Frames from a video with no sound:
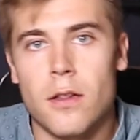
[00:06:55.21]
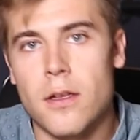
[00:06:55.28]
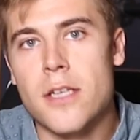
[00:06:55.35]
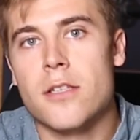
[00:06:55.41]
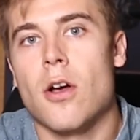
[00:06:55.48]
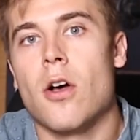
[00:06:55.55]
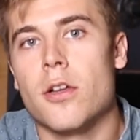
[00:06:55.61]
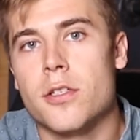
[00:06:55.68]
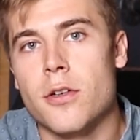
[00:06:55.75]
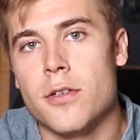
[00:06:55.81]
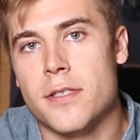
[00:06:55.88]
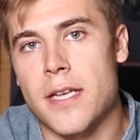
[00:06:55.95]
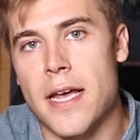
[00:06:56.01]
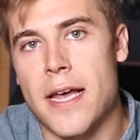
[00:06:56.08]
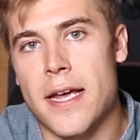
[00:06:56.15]
Let's also
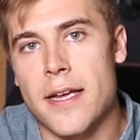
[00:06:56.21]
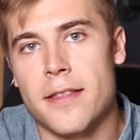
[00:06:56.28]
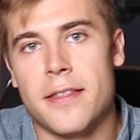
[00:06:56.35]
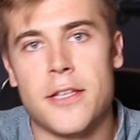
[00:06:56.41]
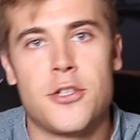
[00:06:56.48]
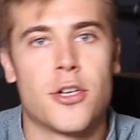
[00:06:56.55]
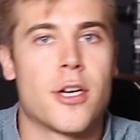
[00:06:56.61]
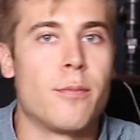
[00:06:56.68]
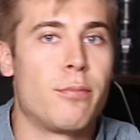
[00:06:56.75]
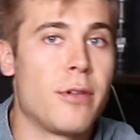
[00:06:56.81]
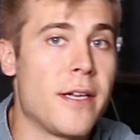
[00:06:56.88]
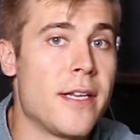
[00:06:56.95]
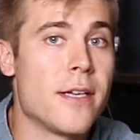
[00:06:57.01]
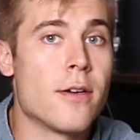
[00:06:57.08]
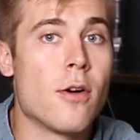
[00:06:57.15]
say that you're
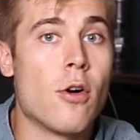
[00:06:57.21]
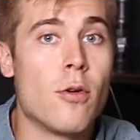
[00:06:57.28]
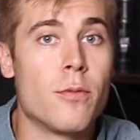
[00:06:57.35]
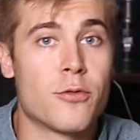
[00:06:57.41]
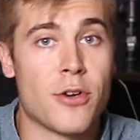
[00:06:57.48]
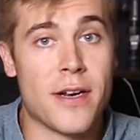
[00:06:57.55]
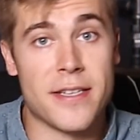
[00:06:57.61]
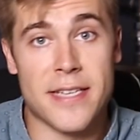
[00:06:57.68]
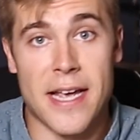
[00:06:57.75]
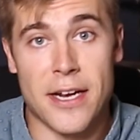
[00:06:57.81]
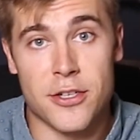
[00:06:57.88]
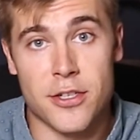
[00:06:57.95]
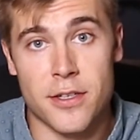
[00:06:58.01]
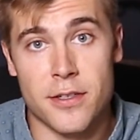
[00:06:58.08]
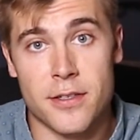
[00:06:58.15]
completing home
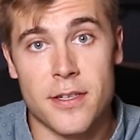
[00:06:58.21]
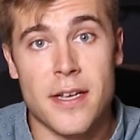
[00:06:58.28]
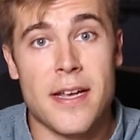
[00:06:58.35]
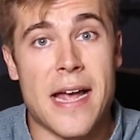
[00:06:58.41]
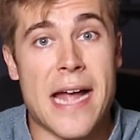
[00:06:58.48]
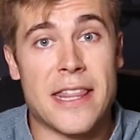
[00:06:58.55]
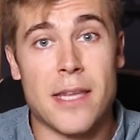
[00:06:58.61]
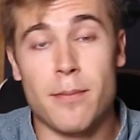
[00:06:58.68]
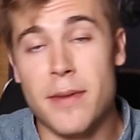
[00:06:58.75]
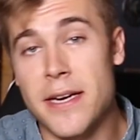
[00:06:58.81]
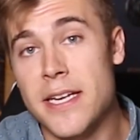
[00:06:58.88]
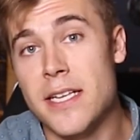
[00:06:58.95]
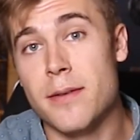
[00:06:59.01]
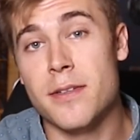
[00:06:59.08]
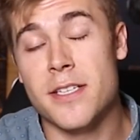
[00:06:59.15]
transactions at the
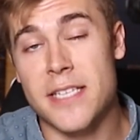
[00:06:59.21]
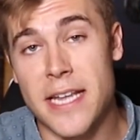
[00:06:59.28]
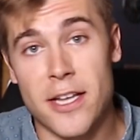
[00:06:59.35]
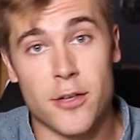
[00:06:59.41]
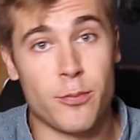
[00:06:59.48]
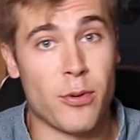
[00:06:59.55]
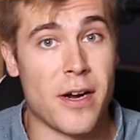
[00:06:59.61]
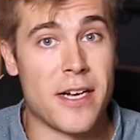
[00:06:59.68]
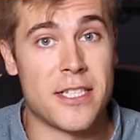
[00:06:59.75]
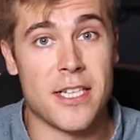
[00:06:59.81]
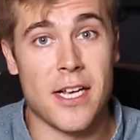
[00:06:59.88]
median sales price